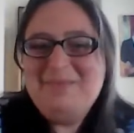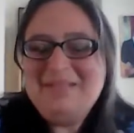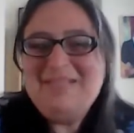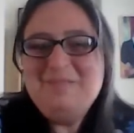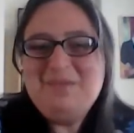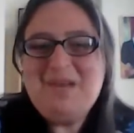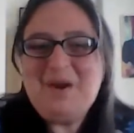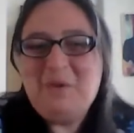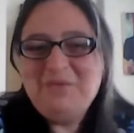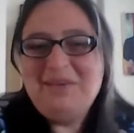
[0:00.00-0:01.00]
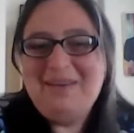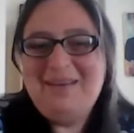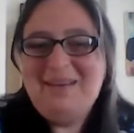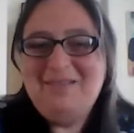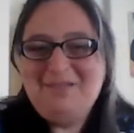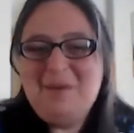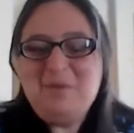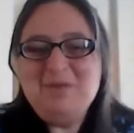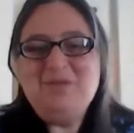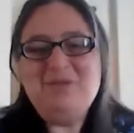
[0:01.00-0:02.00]
seem to get on from that
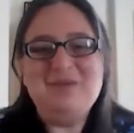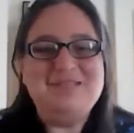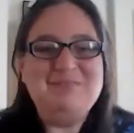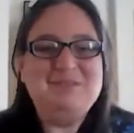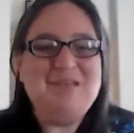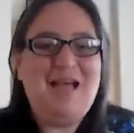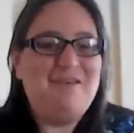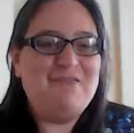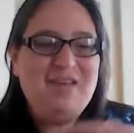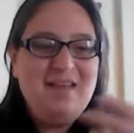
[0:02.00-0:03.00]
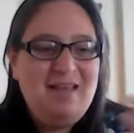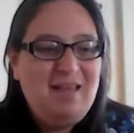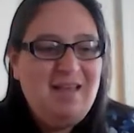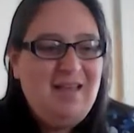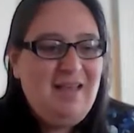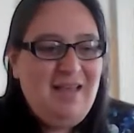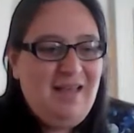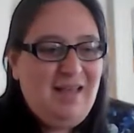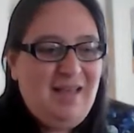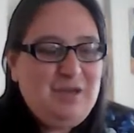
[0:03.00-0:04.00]
point of view. I seem to have
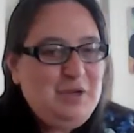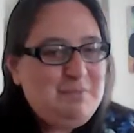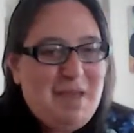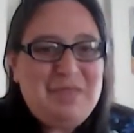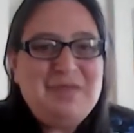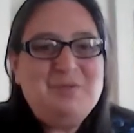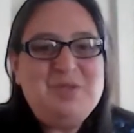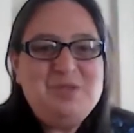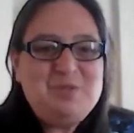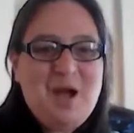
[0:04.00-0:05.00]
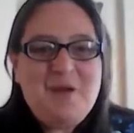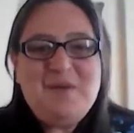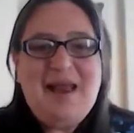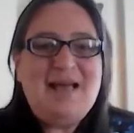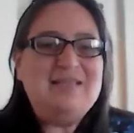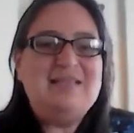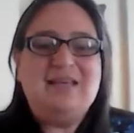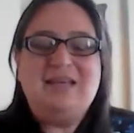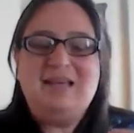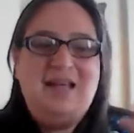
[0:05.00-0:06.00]
a good method, which is quite
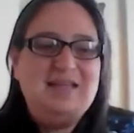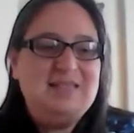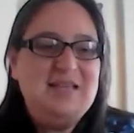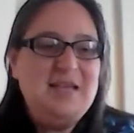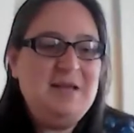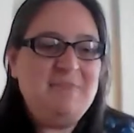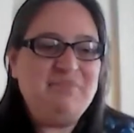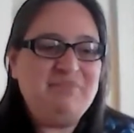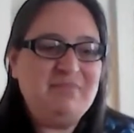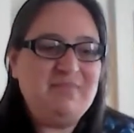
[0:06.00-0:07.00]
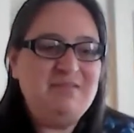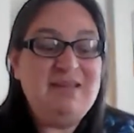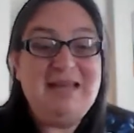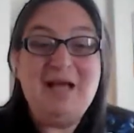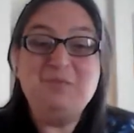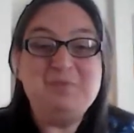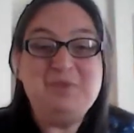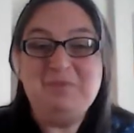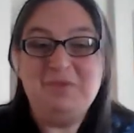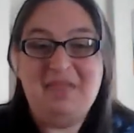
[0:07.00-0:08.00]
relaxing and really helps
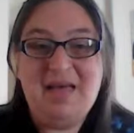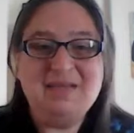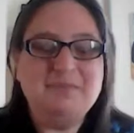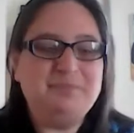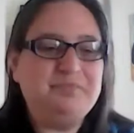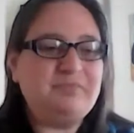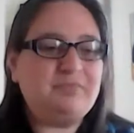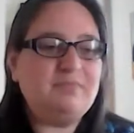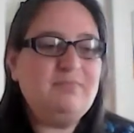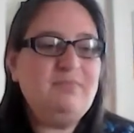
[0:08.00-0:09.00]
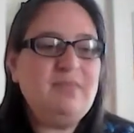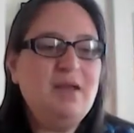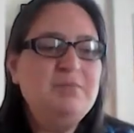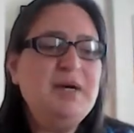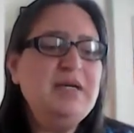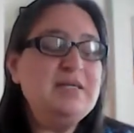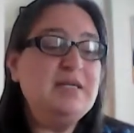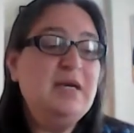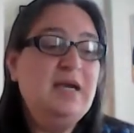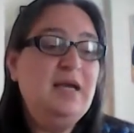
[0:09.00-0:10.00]
people with that. But
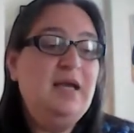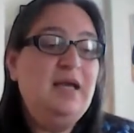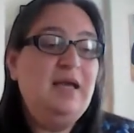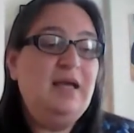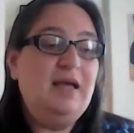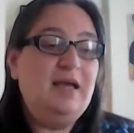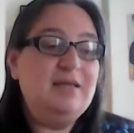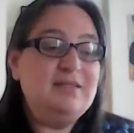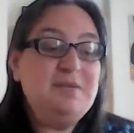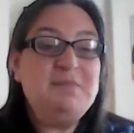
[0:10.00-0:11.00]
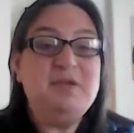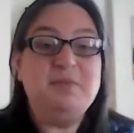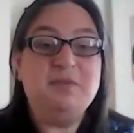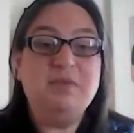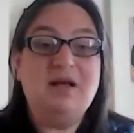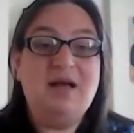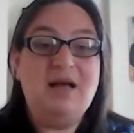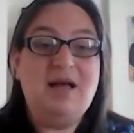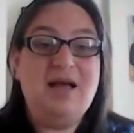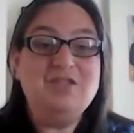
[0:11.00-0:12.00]
some people
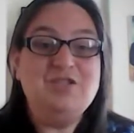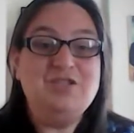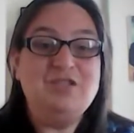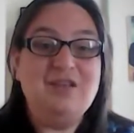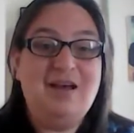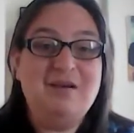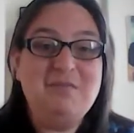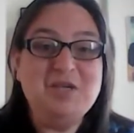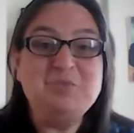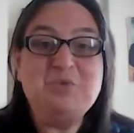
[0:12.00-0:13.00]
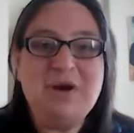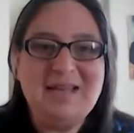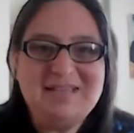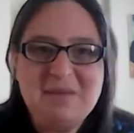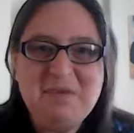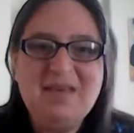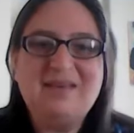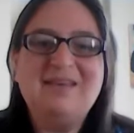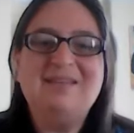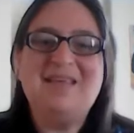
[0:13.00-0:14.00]
are much more
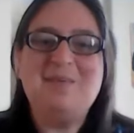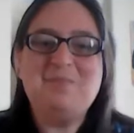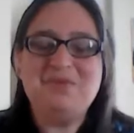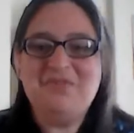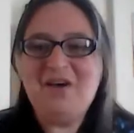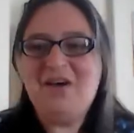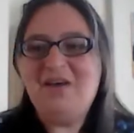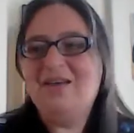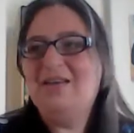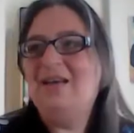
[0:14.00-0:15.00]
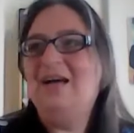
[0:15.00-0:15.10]
academic. They prefer,